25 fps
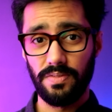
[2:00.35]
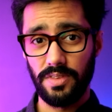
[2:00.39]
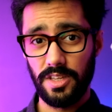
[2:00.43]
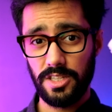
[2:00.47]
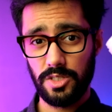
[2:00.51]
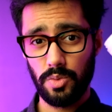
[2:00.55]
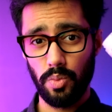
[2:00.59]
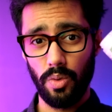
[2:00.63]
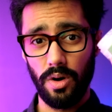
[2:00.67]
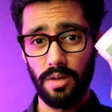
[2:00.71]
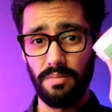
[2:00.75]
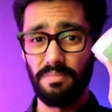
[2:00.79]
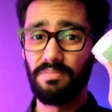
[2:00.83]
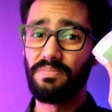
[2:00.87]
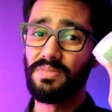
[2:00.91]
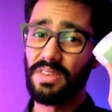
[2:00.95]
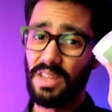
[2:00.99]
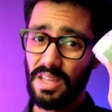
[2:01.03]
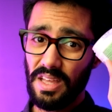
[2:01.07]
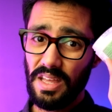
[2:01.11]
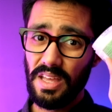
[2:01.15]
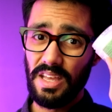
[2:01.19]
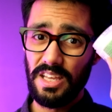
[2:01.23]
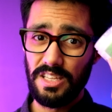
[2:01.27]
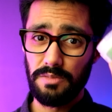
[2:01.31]
This one
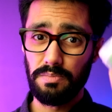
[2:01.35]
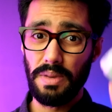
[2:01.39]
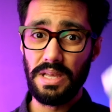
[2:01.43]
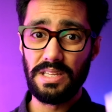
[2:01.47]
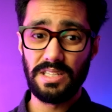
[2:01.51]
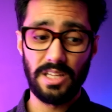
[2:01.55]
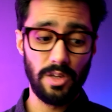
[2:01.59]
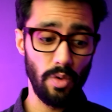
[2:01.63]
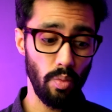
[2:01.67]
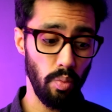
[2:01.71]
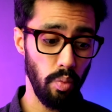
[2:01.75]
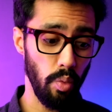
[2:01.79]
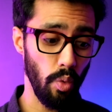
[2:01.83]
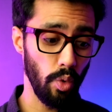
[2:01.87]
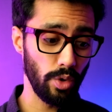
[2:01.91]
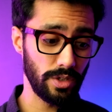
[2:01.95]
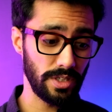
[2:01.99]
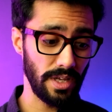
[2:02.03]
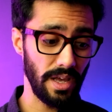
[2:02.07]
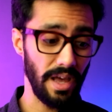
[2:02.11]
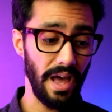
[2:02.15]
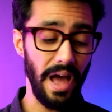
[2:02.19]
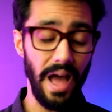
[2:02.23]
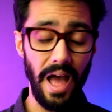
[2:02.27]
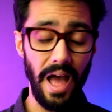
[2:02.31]
it's basically water.